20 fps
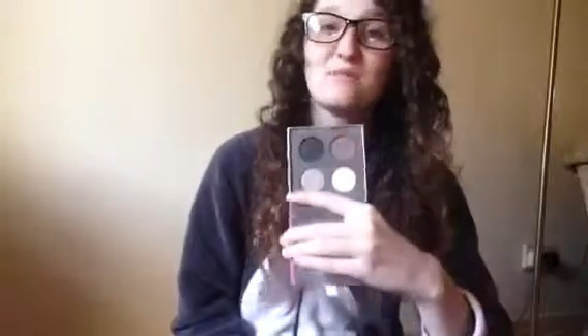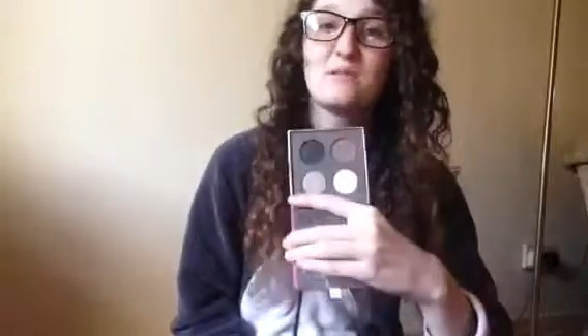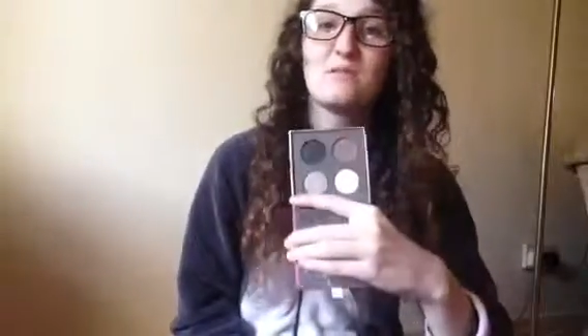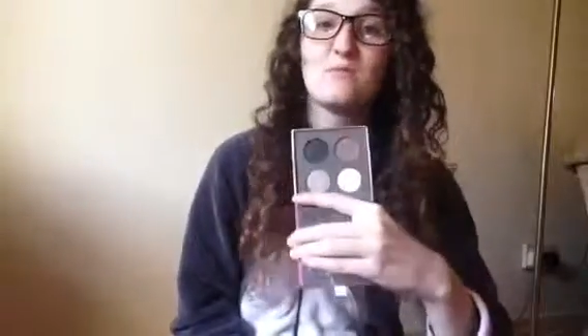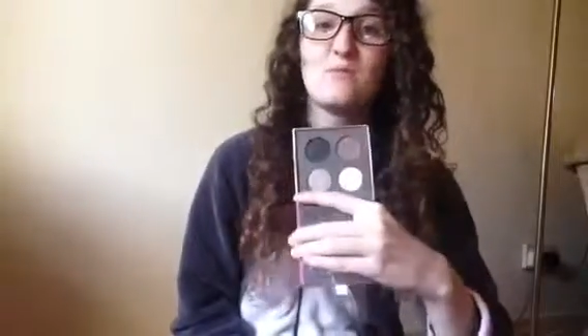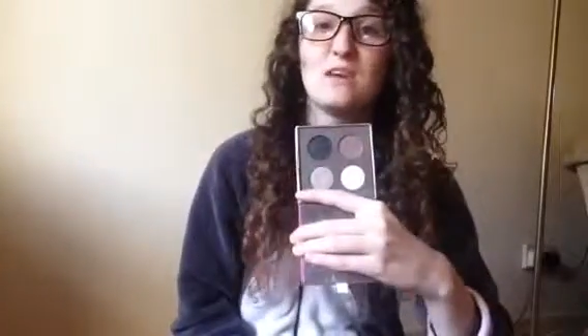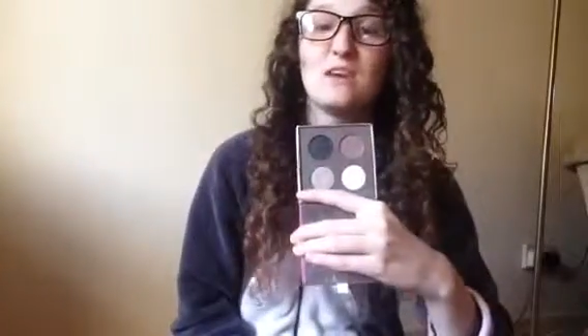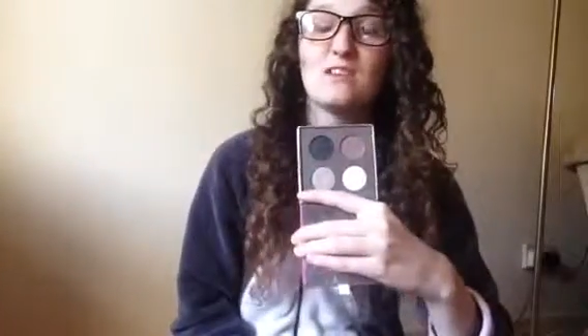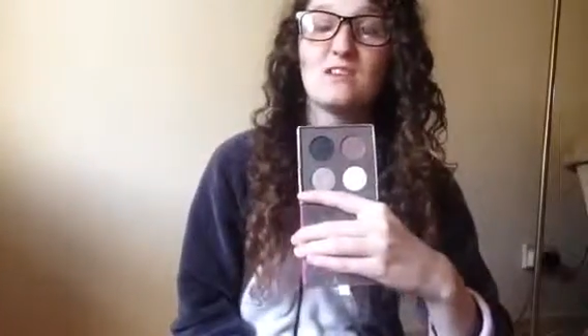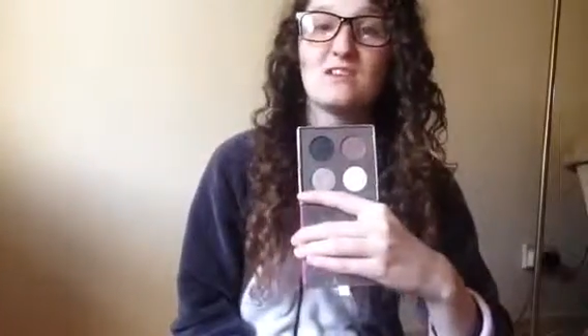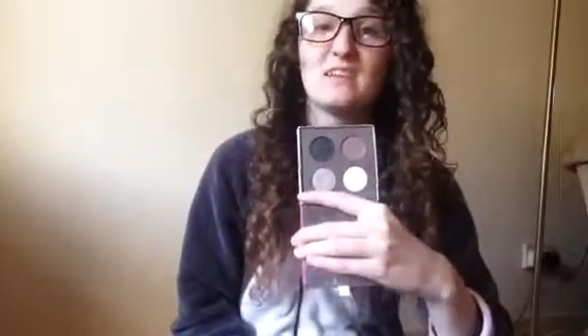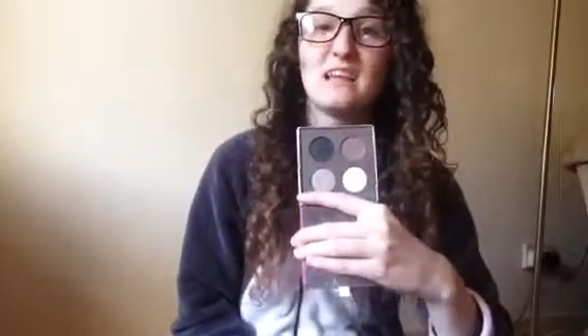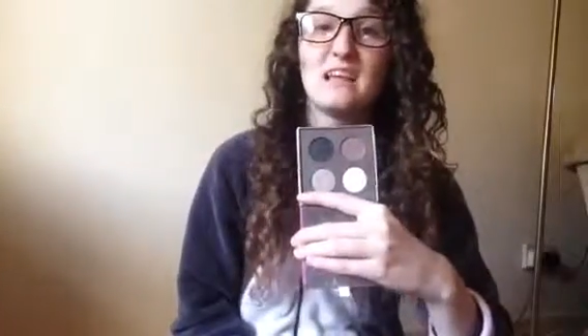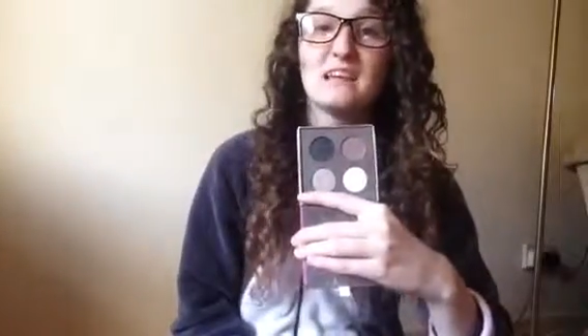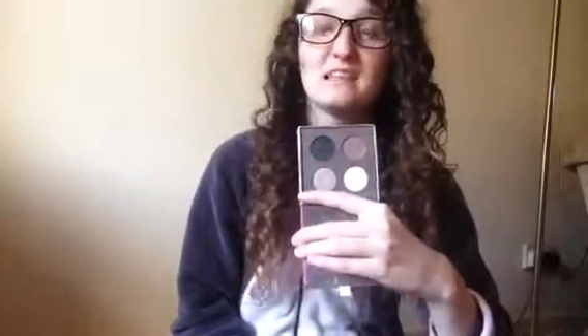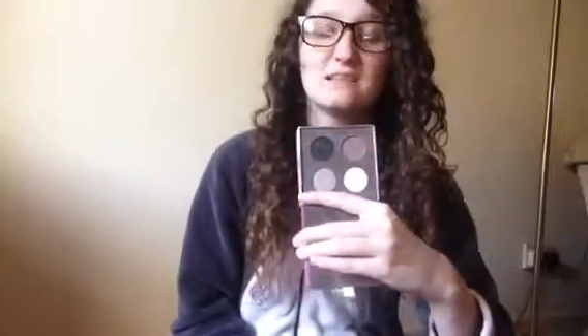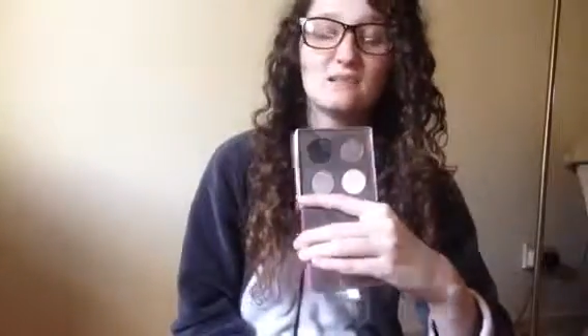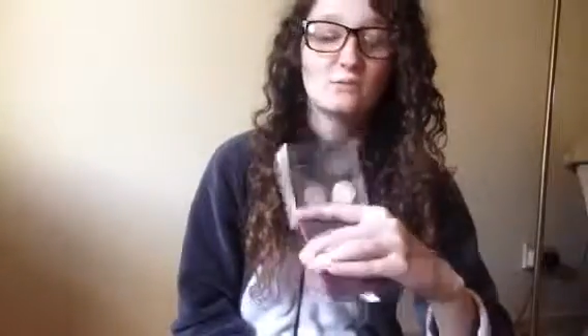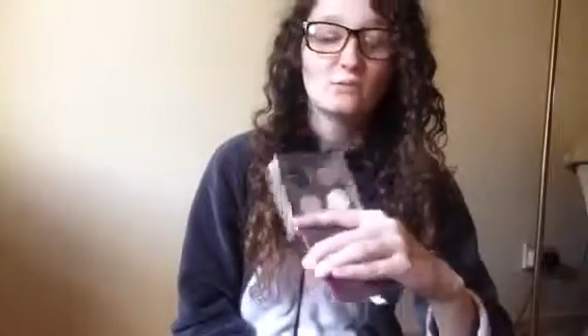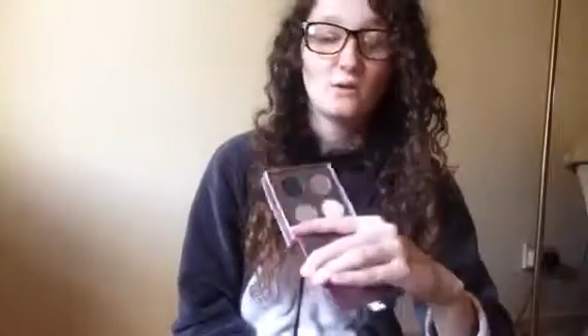been wearing
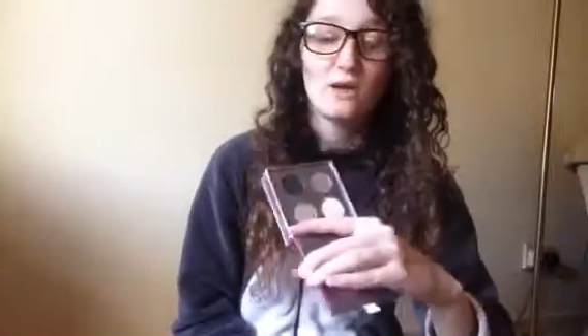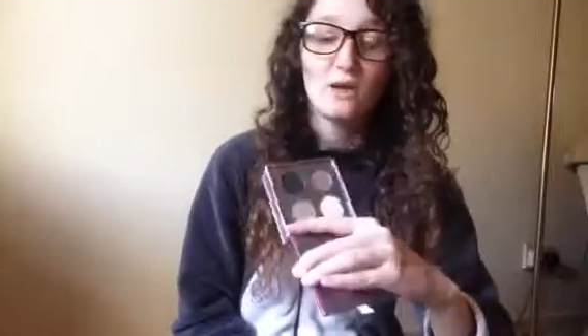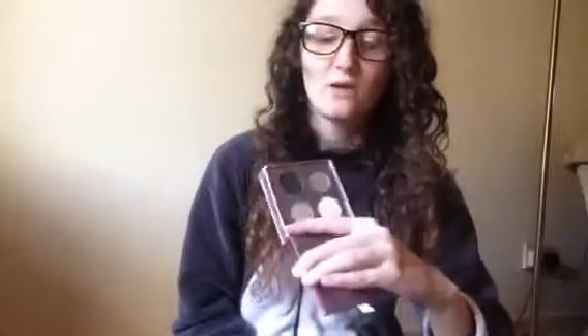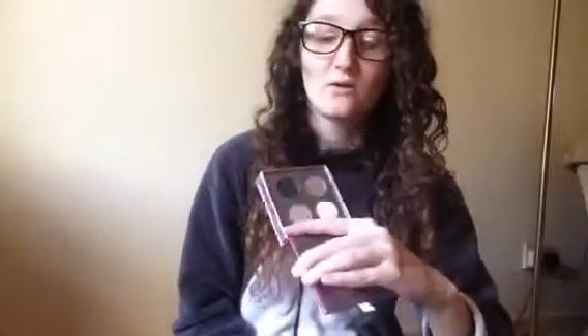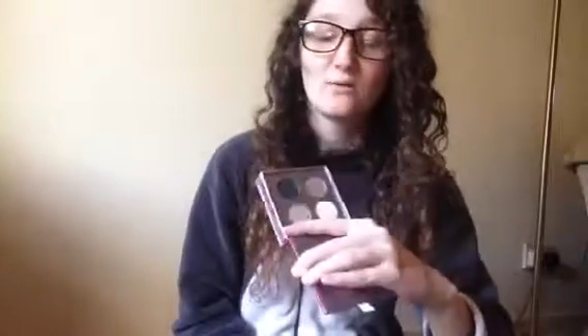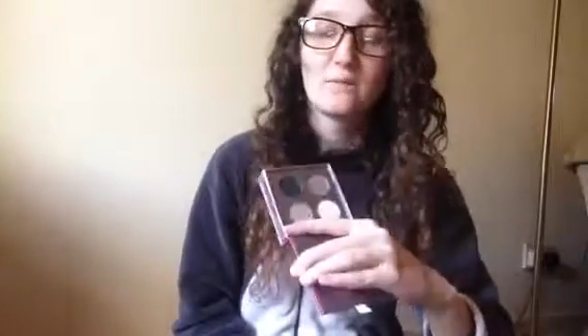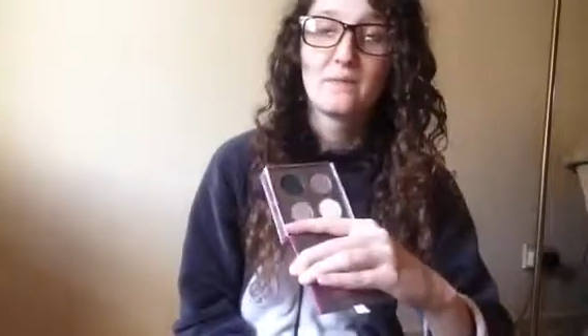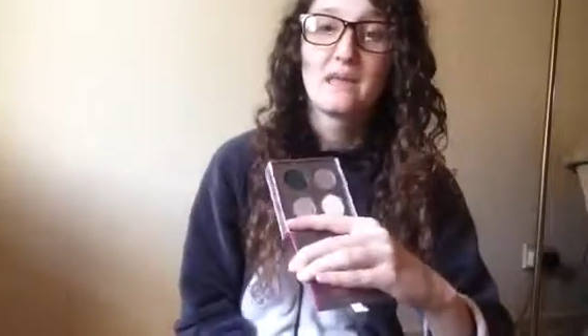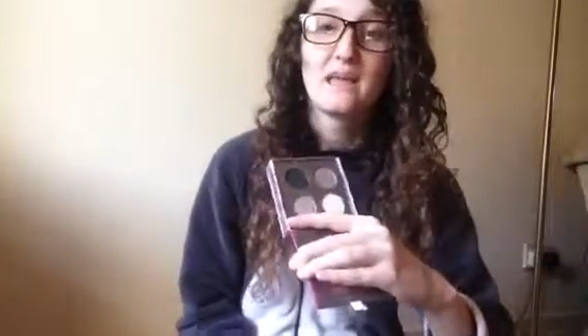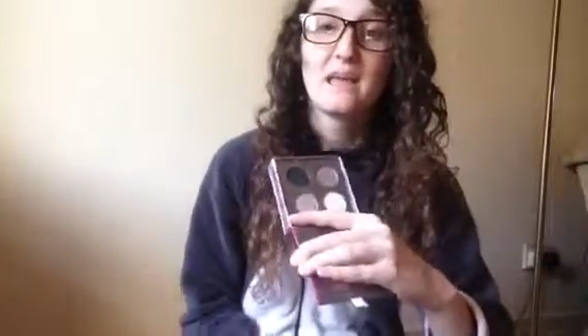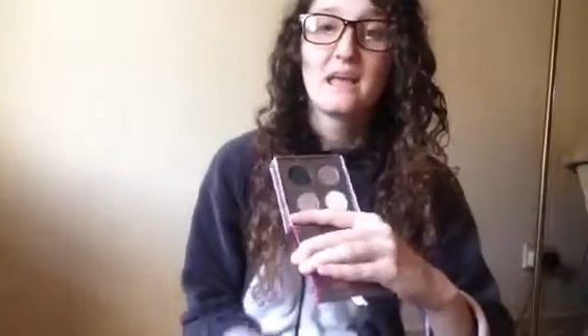this as well.